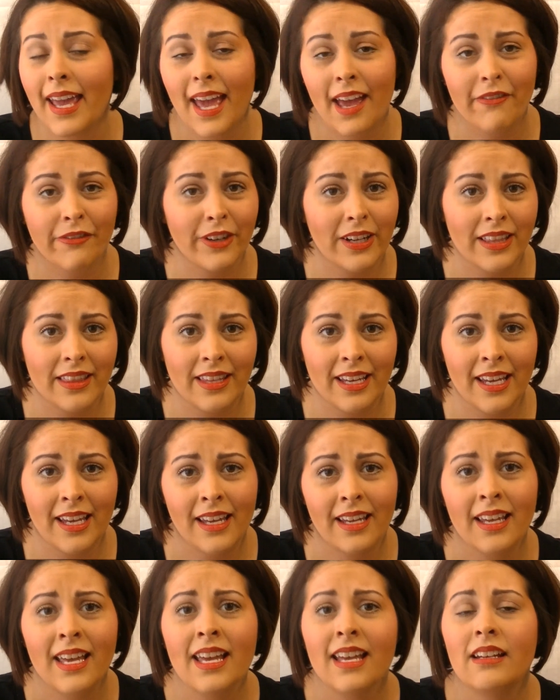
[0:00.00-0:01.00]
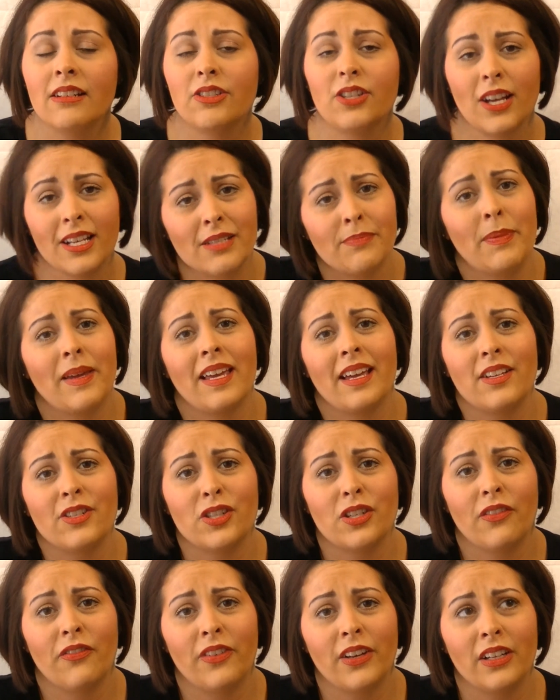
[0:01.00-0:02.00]
everything just because
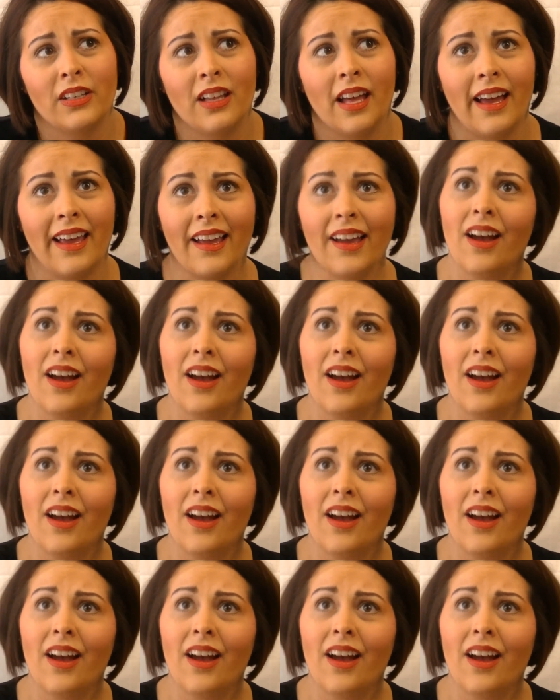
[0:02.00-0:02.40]
you feel like,